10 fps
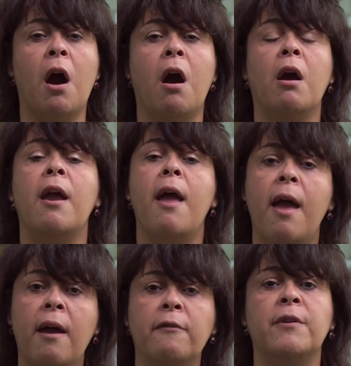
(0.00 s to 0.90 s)
are
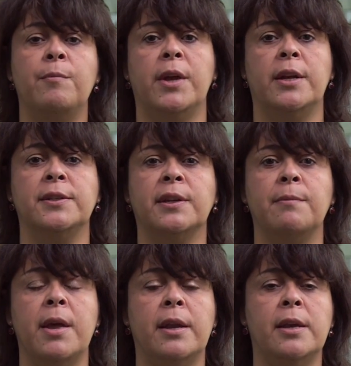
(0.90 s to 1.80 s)
every bit as
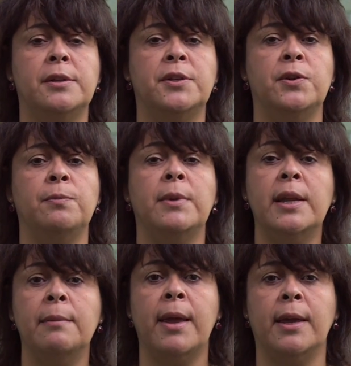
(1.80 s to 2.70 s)
committed to
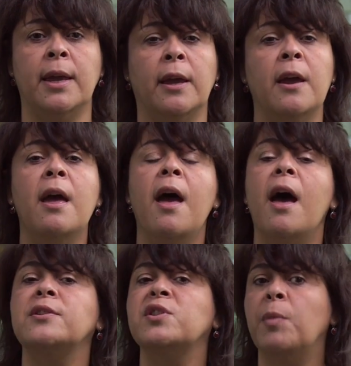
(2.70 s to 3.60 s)
meaning making
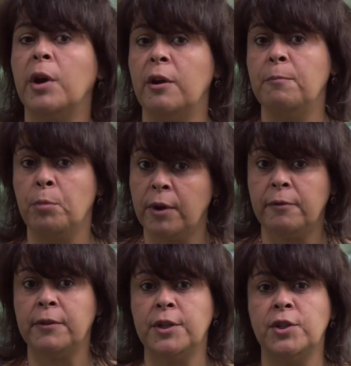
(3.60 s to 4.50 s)
as the very
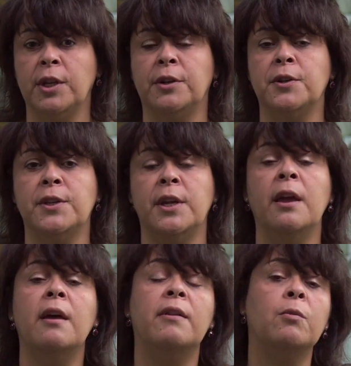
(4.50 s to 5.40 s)
privileged literacy
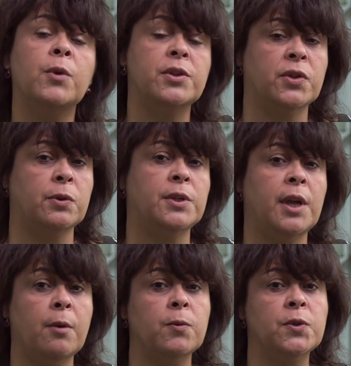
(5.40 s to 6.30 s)
that we
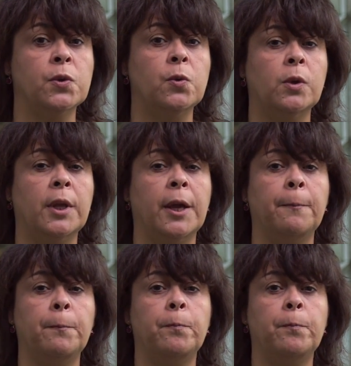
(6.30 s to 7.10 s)
associate with schooling.